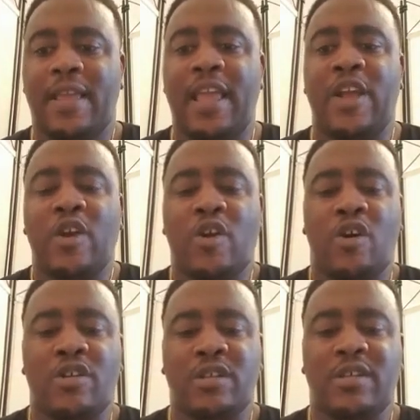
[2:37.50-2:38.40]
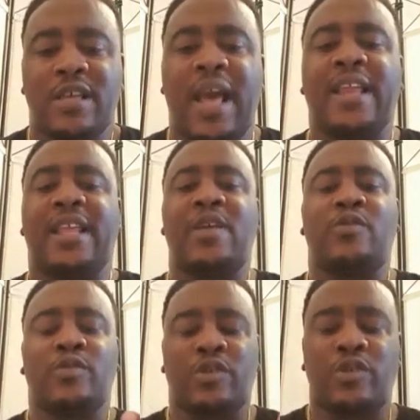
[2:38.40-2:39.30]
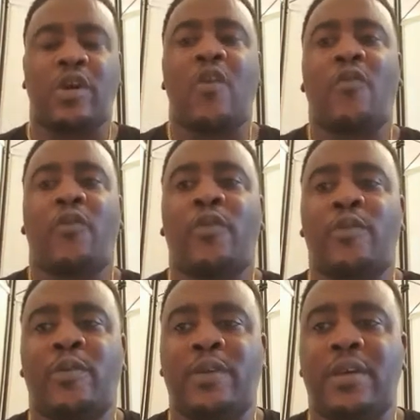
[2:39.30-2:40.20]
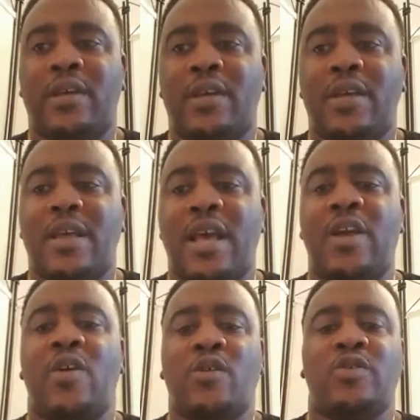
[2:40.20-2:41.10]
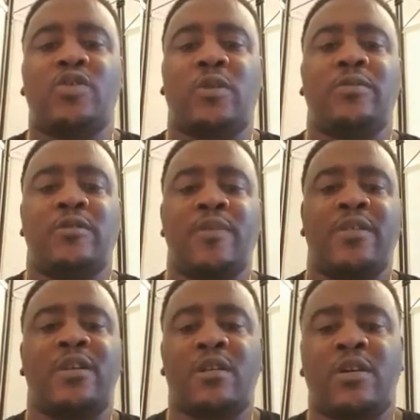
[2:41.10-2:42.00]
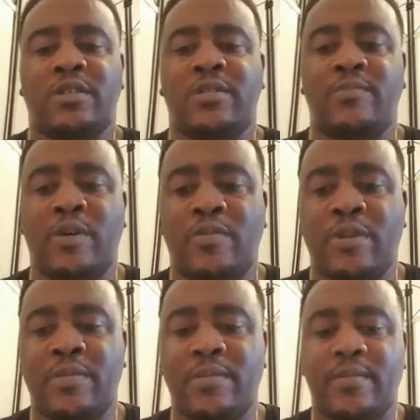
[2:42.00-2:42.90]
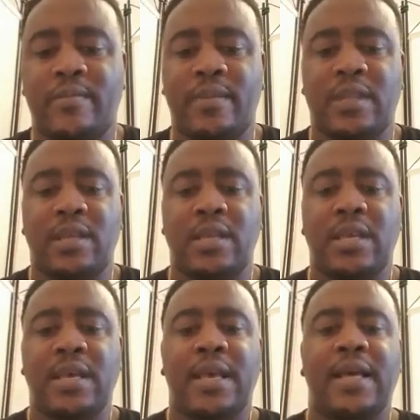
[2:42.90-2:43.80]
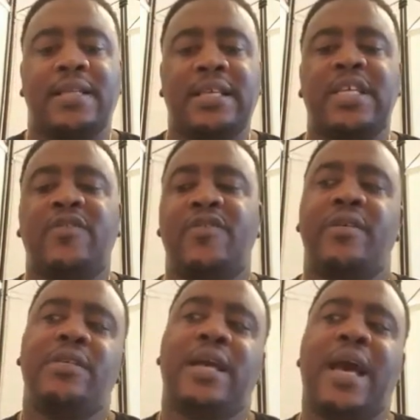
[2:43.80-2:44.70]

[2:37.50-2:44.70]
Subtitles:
in God, and he was going to go through with it, and God stopped him at the last moment. These three